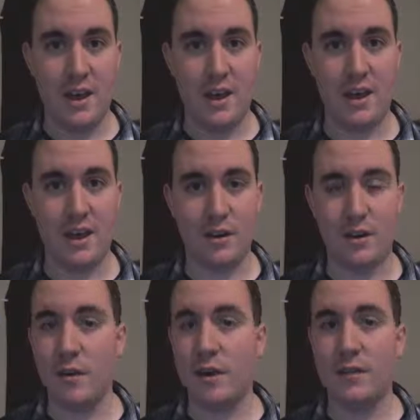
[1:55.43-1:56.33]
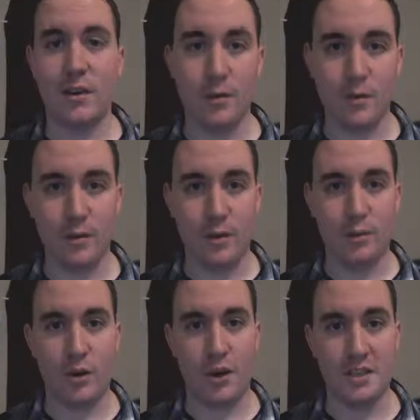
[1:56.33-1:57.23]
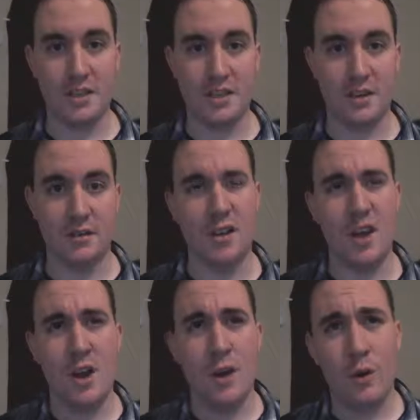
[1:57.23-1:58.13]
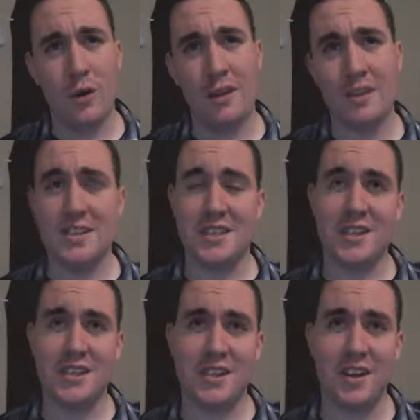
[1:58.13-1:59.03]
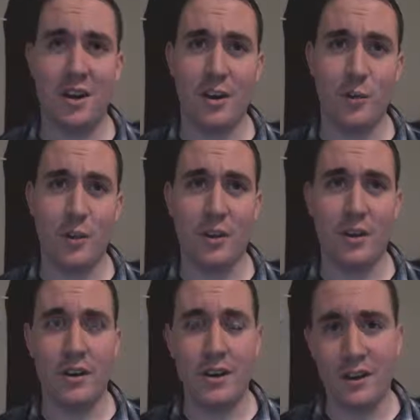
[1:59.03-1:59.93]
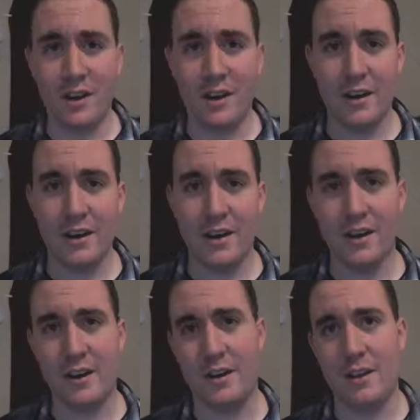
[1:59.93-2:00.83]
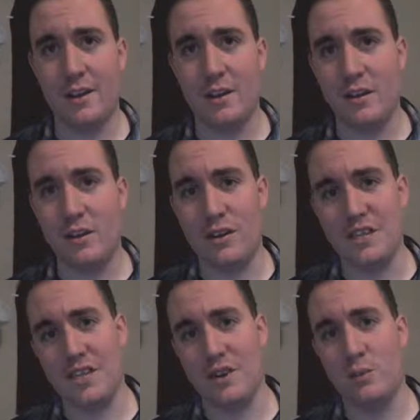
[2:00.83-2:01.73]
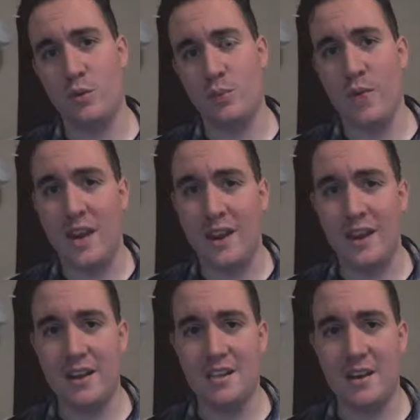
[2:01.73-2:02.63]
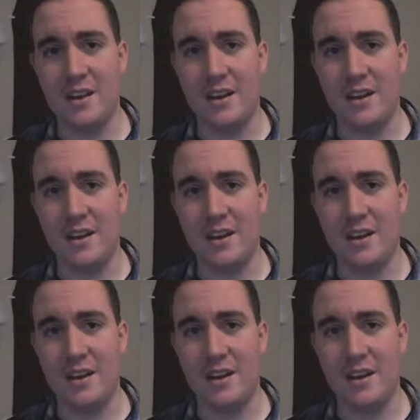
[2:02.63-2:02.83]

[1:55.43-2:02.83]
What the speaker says: And you don't have to go through the whole process of, well, does it come with onion on it? And does it come with mayonnaise on